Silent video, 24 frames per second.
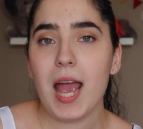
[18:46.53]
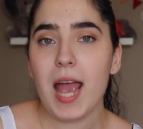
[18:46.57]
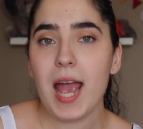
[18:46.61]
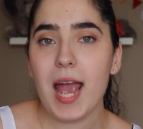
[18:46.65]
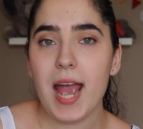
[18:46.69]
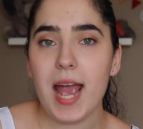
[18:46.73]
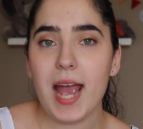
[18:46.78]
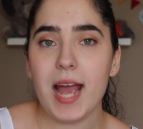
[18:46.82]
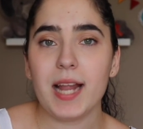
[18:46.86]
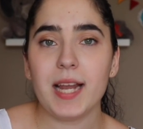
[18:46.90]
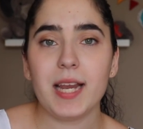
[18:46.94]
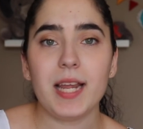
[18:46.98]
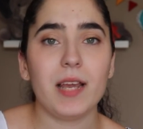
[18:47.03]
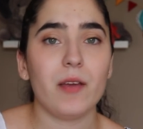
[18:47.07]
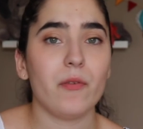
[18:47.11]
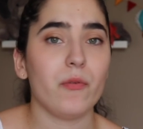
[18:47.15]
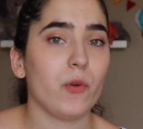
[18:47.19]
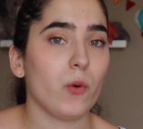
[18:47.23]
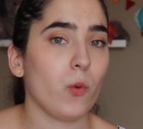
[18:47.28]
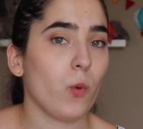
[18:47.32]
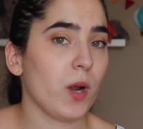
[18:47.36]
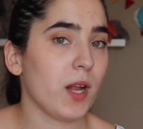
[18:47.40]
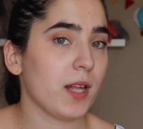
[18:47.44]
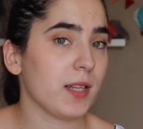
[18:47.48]
And if
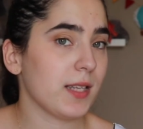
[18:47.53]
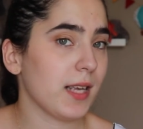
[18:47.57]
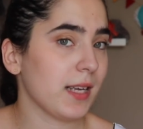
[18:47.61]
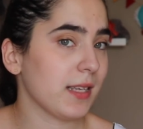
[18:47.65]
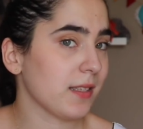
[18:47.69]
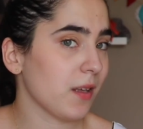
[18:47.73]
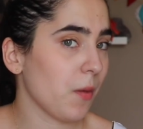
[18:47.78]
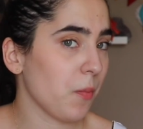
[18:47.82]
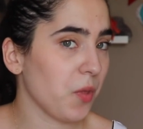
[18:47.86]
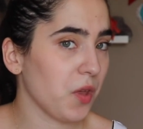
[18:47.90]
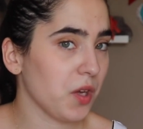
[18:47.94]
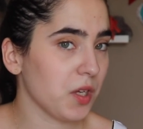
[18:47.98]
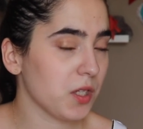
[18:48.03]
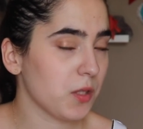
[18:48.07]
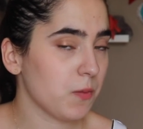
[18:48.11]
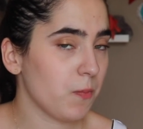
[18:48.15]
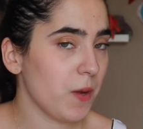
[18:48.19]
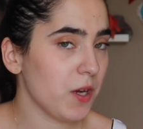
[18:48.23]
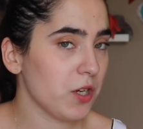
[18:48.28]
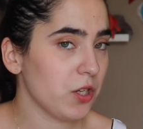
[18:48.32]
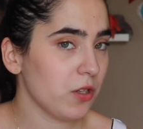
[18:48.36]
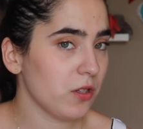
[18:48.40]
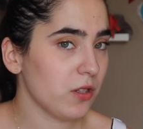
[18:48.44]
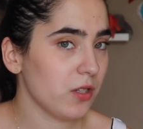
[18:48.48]
you want to take something
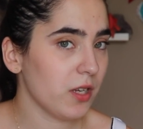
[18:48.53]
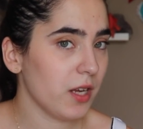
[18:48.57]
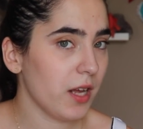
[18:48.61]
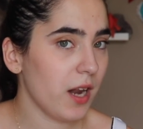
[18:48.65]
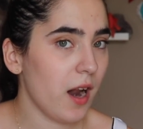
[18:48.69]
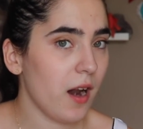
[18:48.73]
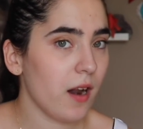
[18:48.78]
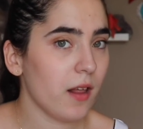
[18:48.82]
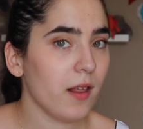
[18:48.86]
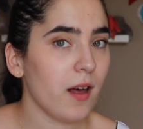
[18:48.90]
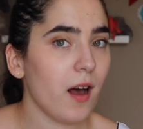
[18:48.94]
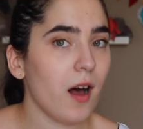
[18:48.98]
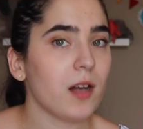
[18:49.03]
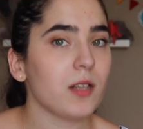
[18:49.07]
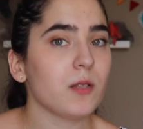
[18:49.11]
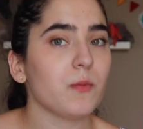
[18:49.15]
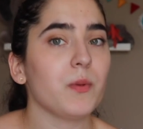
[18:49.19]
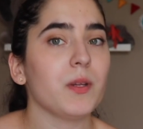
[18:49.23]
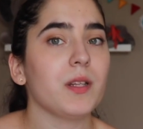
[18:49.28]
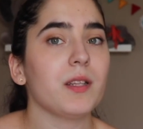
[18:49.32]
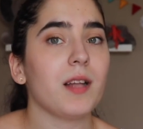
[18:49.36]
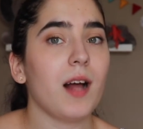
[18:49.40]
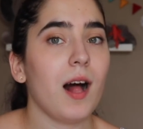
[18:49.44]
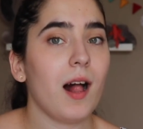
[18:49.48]
special to get out of the
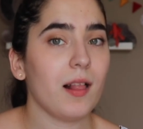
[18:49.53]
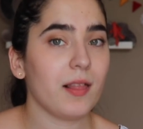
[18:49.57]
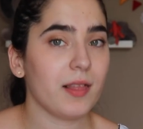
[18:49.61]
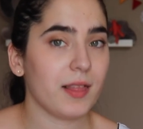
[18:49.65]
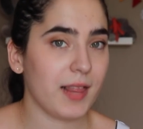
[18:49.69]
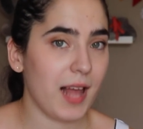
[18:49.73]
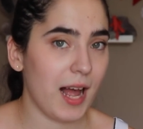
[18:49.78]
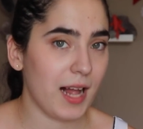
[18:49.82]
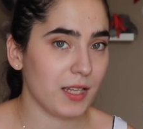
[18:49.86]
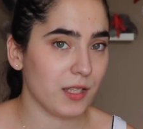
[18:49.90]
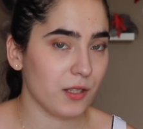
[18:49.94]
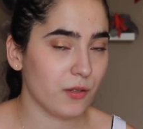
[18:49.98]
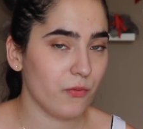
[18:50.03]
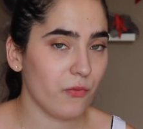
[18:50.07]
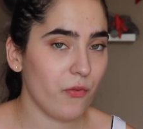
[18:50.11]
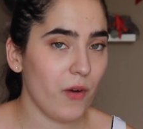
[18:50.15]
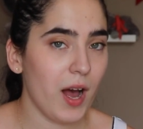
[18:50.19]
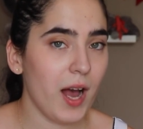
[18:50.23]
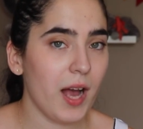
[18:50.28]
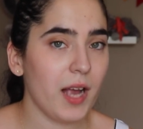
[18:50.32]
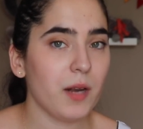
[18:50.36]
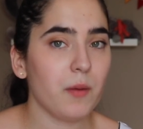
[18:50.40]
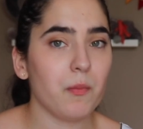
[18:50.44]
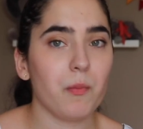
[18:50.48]
hospital, that's
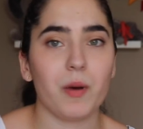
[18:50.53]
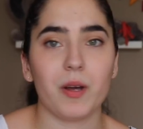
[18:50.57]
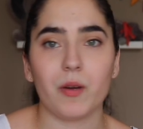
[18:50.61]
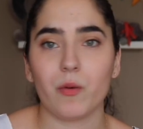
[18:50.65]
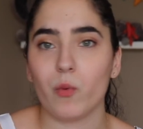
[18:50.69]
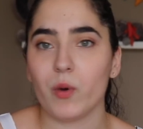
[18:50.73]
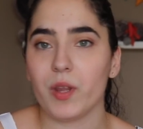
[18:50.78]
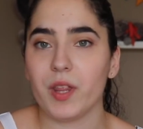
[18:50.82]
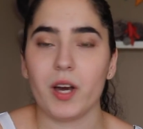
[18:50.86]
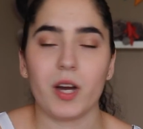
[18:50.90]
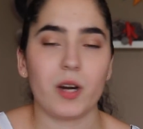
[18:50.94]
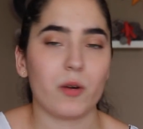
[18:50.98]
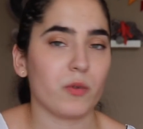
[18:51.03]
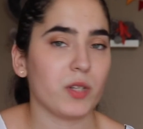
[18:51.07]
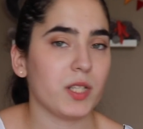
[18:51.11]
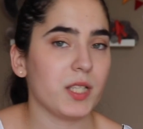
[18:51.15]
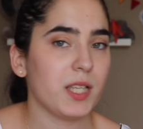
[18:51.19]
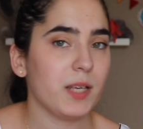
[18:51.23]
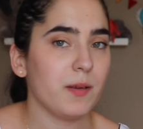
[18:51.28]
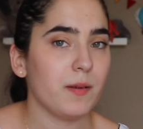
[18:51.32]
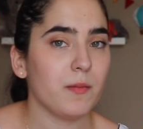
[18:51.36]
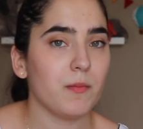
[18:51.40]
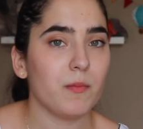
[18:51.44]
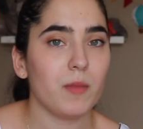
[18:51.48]
fine, but with a
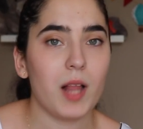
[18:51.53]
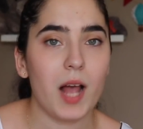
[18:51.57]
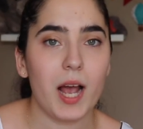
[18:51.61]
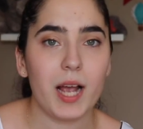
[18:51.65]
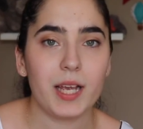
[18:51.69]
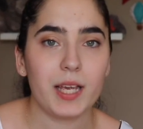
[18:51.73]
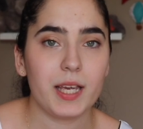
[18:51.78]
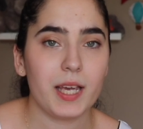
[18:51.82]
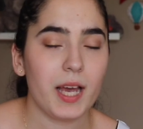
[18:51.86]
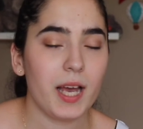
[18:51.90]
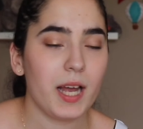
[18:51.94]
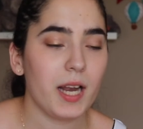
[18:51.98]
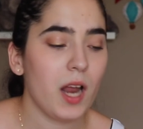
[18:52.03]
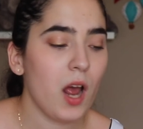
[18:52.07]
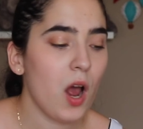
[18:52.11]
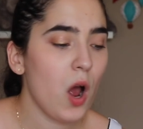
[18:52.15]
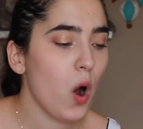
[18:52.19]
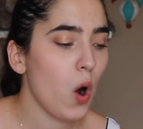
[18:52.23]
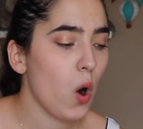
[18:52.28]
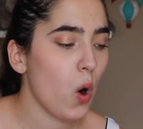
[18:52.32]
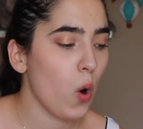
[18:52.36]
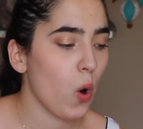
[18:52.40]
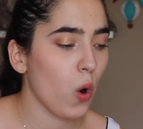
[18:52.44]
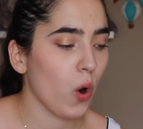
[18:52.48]
receiving blanket
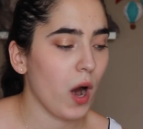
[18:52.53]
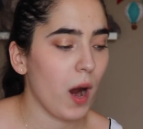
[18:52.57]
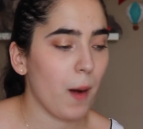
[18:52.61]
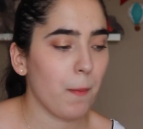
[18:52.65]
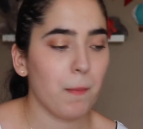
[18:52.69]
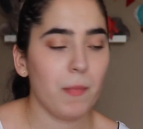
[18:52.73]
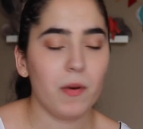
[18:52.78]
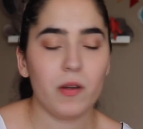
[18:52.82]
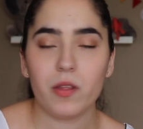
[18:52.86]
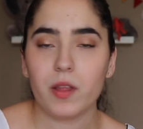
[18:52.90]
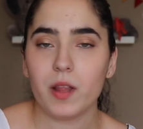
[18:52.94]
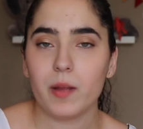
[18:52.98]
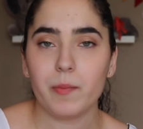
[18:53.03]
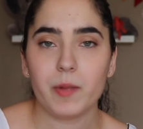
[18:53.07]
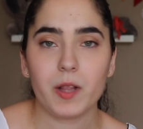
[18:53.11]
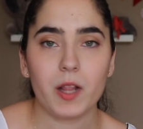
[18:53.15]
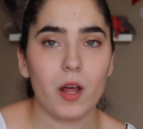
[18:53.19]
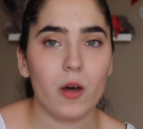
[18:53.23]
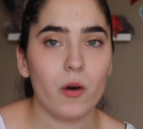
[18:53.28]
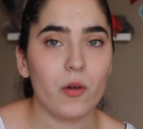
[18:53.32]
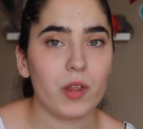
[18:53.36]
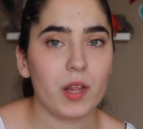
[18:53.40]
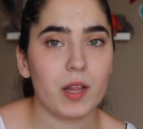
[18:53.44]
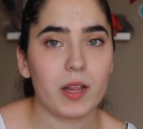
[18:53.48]
or a muslin
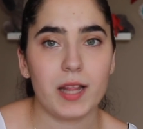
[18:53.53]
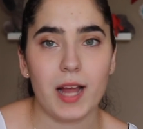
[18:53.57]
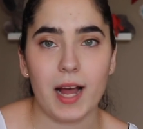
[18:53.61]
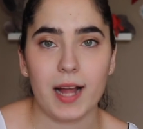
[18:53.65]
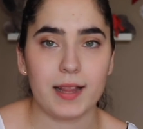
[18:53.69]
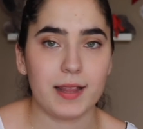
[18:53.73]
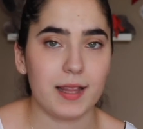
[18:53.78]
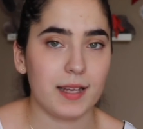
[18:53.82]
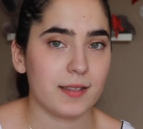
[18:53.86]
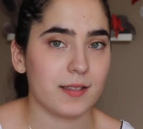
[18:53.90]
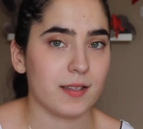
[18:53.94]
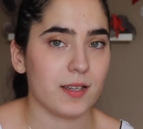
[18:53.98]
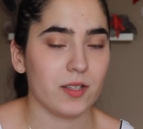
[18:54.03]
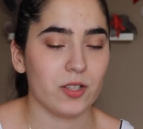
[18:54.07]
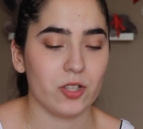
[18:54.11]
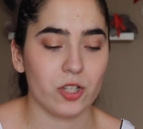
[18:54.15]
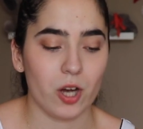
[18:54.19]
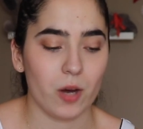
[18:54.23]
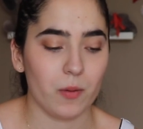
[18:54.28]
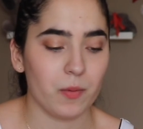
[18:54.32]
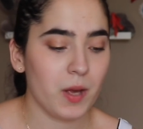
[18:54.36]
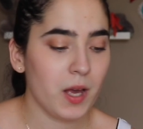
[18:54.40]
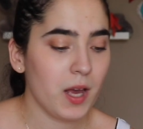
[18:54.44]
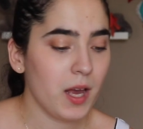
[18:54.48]
cloth, that does the
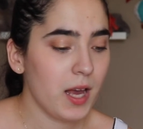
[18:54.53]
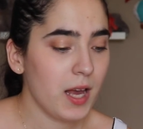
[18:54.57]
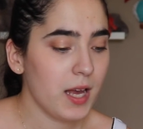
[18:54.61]
job.